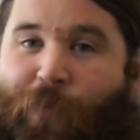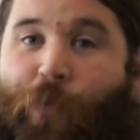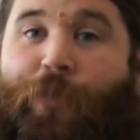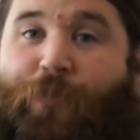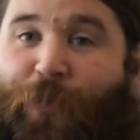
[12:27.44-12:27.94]

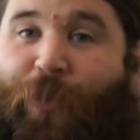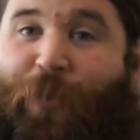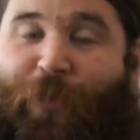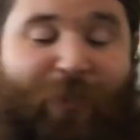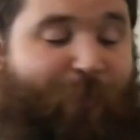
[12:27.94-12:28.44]
Wonderful
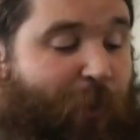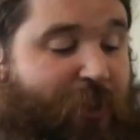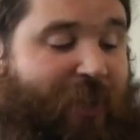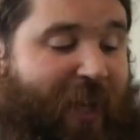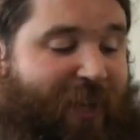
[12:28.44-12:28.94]
chord.
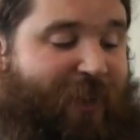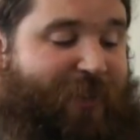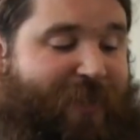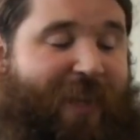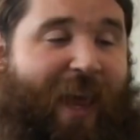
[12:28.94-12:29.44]
Once you get
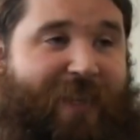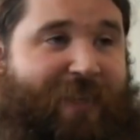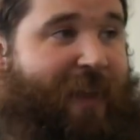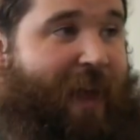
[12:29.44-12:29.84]
used to that,